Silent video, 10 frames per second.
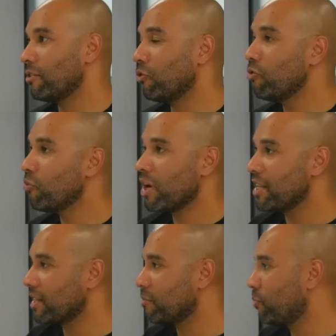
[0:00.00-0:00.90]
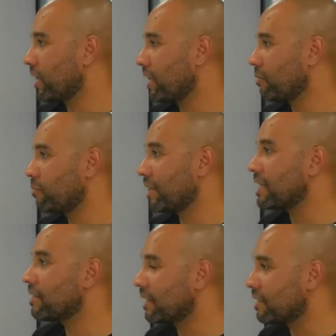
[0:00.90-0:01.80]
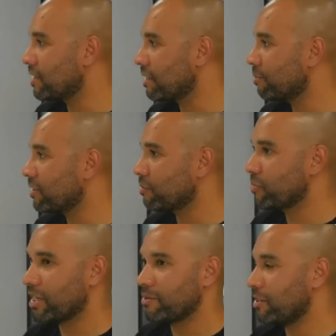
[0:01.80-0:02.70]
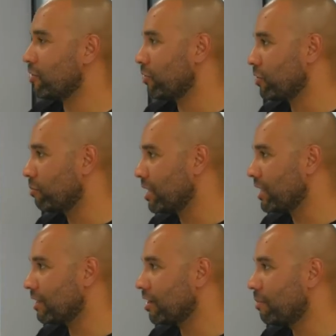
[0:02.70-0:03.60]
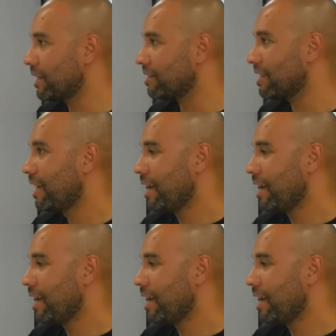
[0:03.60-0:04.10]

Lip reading: other way you can pick it up easily and cheaply sometimes is social media comments.